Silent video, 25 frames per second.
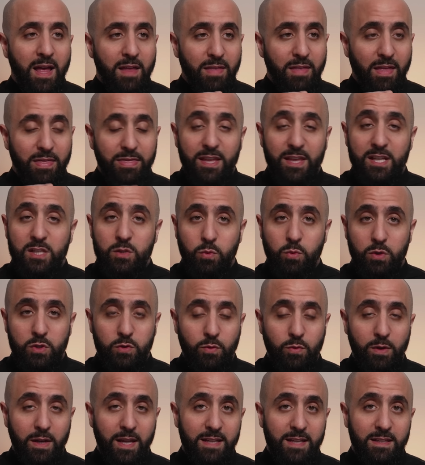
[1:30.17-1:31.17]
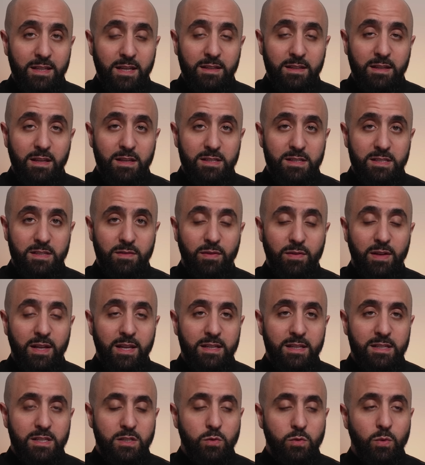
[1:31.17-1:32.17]
that this was relating to the
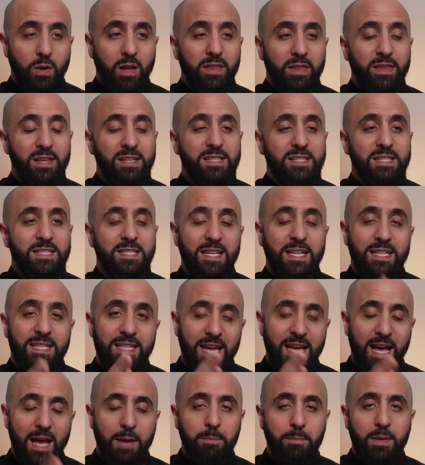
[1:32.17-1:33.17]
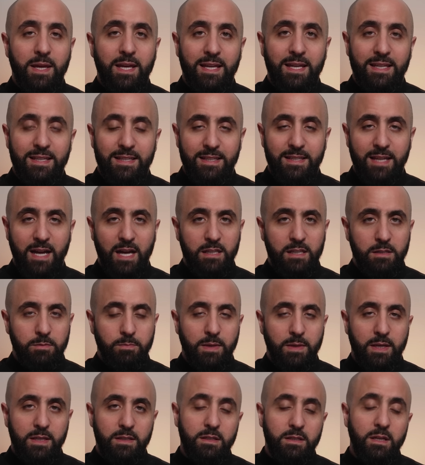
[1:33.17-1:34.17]
civilians as well, this is a damning
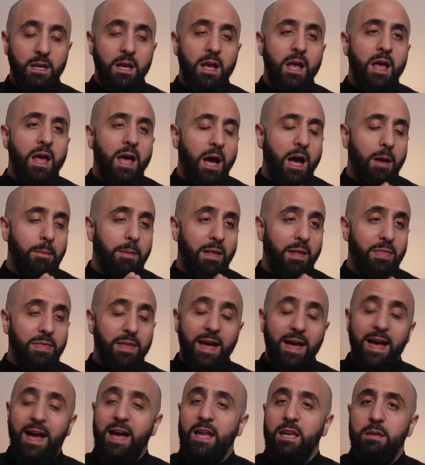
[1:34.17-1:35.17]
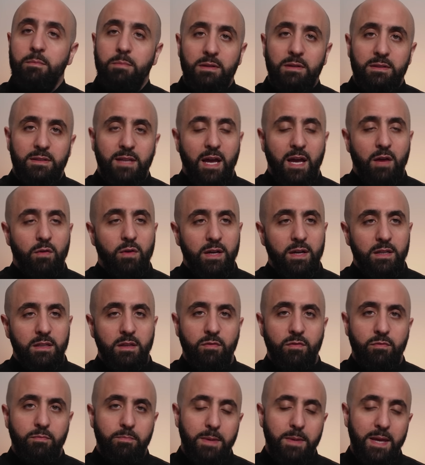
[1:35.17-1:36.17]
indictment about the Hannibal
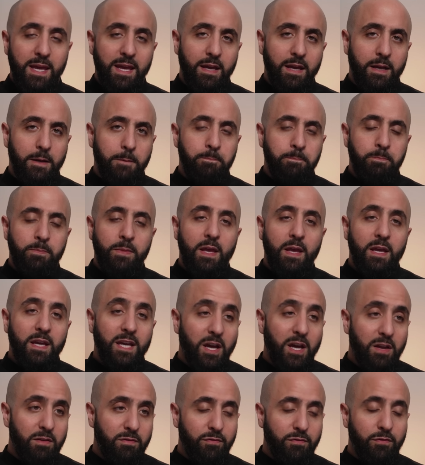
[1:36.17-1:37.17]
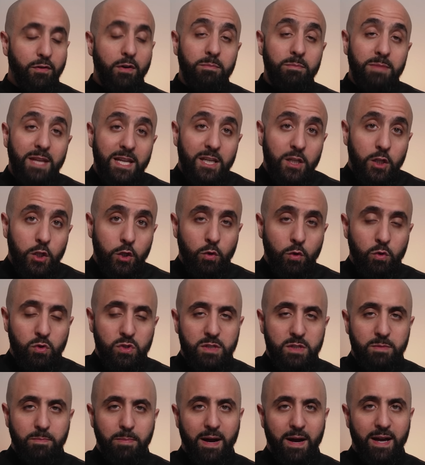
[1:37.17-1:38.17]
Directive being confirmed and
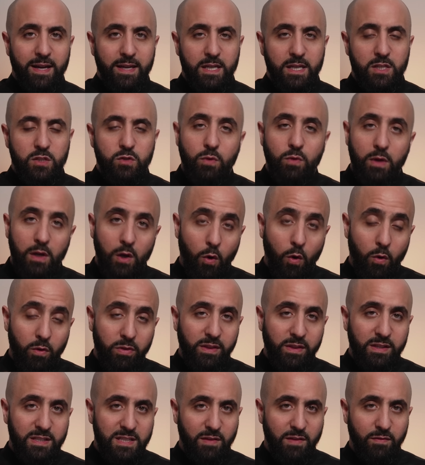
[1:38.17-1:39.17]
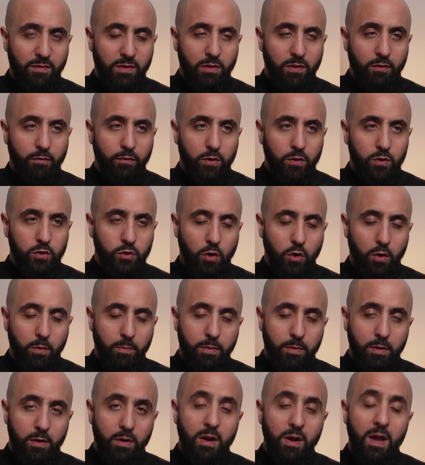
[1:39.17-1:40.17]
used by Israel on the 7th of
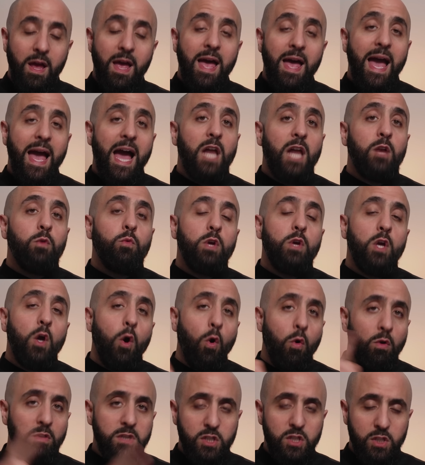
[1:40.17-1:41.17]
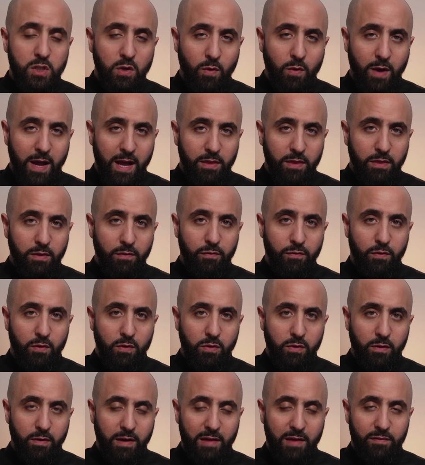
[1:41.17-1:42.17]
October. And we also had the
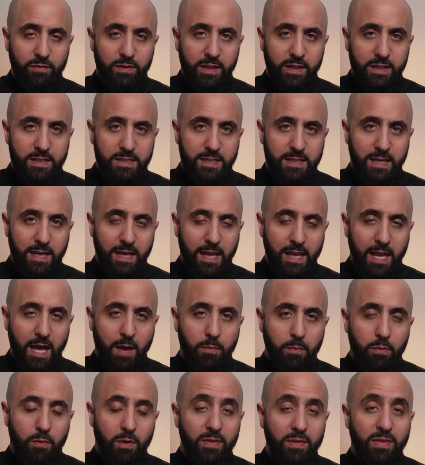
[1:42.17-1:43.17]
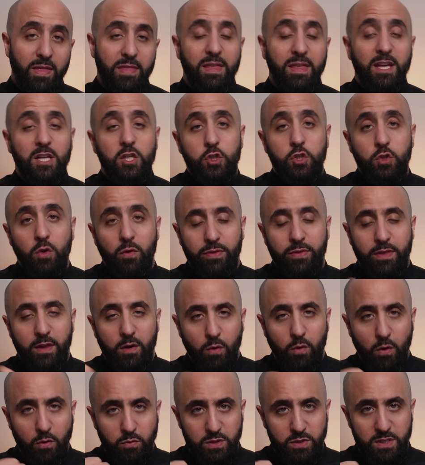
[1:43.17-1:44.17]
further evidence to elaborate that they shot
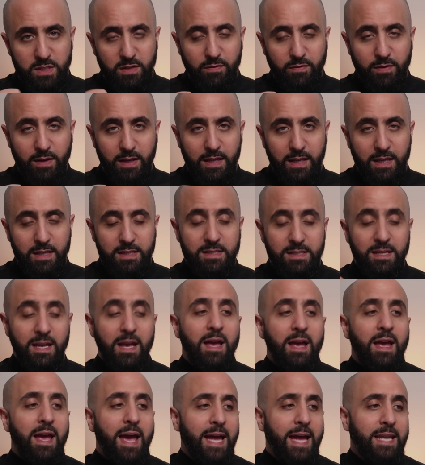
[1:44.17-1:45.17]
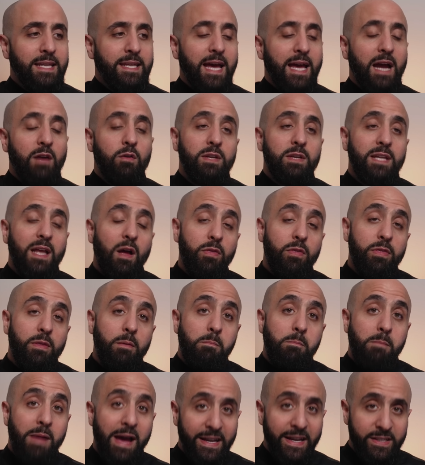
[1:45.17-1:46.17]
their own civilians and carried out the
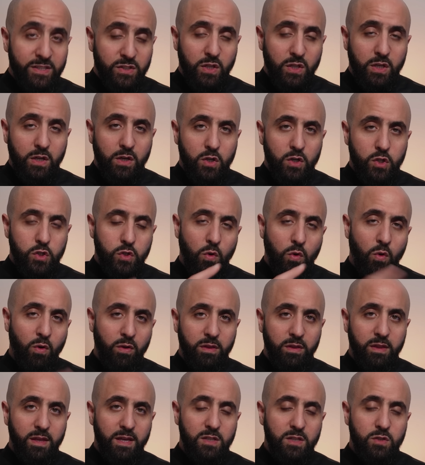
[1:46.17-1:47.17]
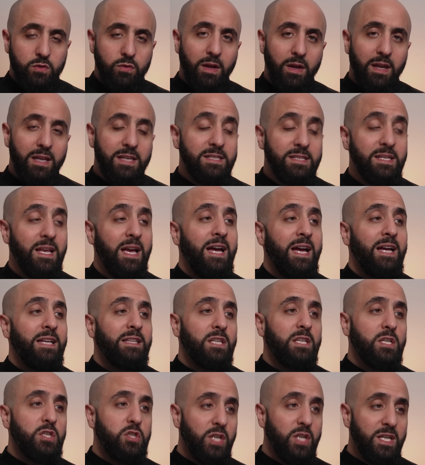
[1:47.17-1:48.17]
massacres on the Israelis
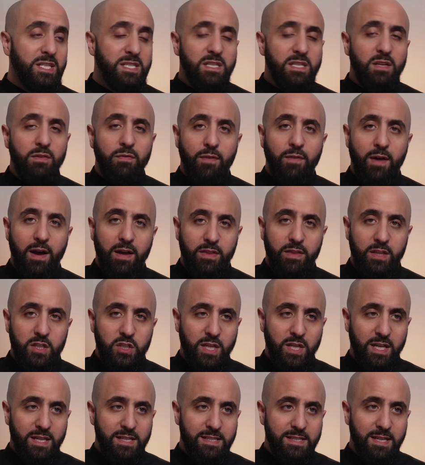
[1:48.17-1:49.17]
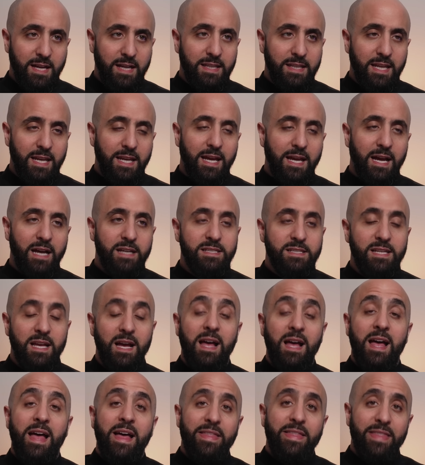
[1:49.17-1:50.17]
to justify the genocide in
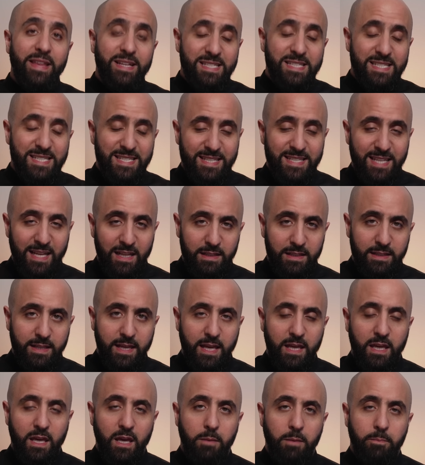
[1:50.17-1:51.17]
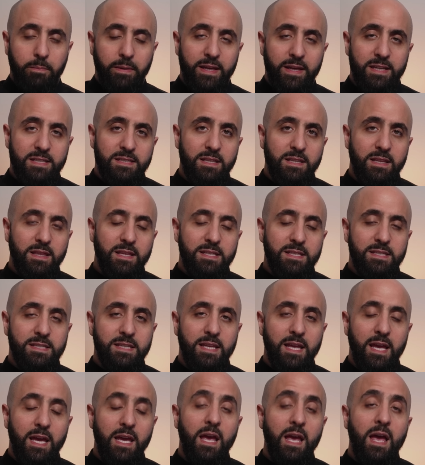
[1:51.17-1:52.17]
Gaza that's still taking place to this
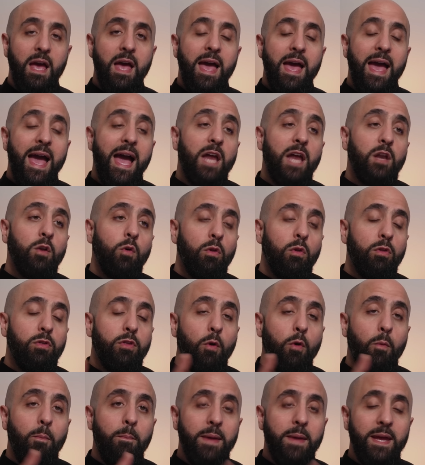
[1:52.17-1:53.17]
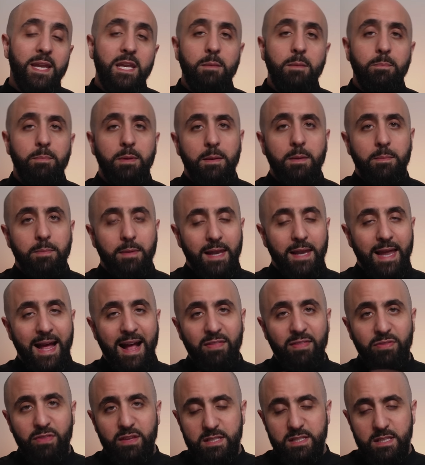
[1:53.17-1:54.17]
day. And although many people
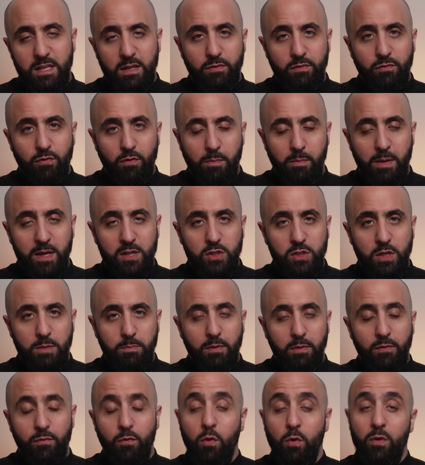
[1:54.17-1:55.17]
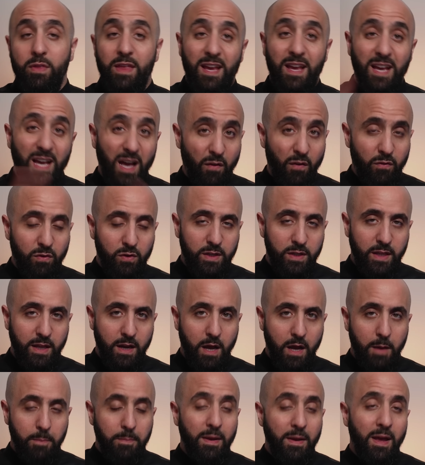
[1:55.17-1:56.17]
had this information before, they covered it
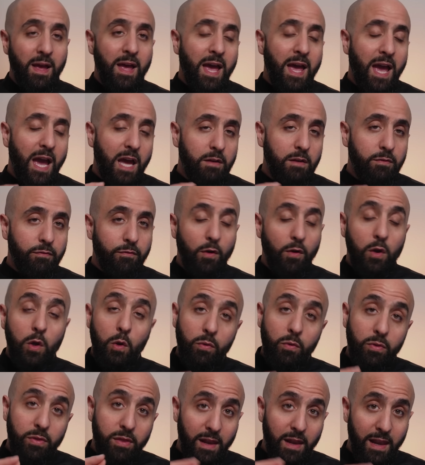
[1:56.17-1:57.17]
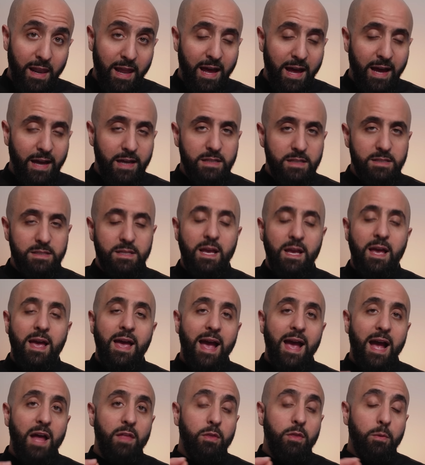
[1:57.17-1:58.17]
up up and followed the lies
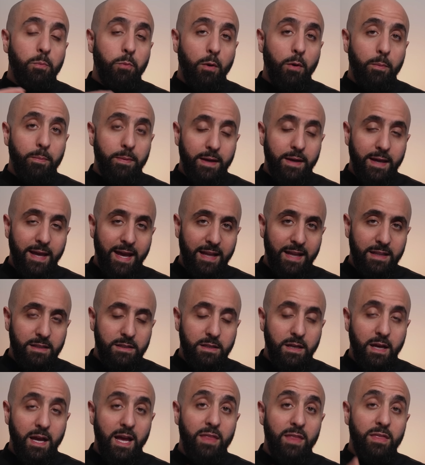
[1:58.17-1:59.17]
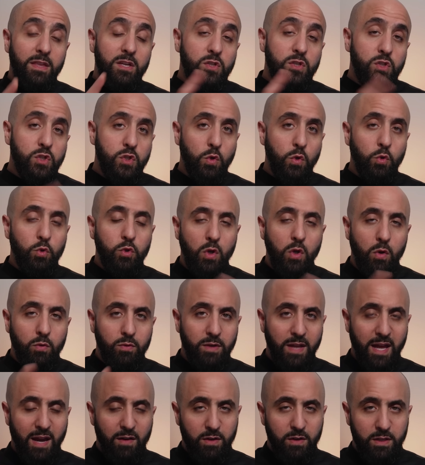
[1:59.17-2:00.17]
and the propaganda and the pseudo
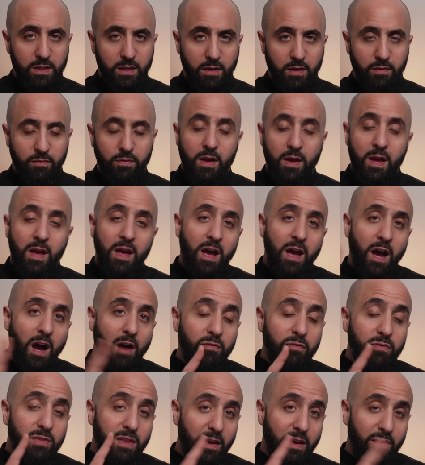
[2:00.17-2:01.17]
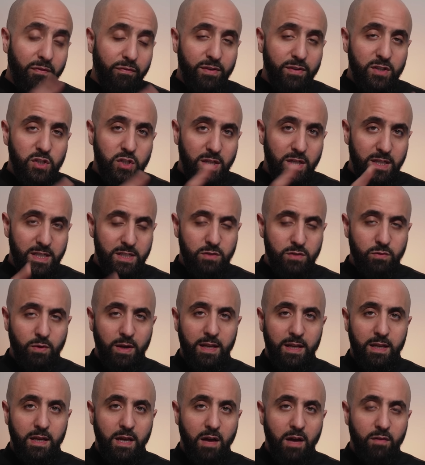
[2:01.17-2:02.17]
narrative of the official
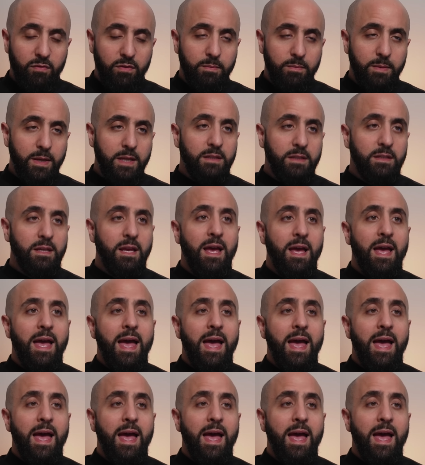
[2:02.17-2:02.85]
Israeli government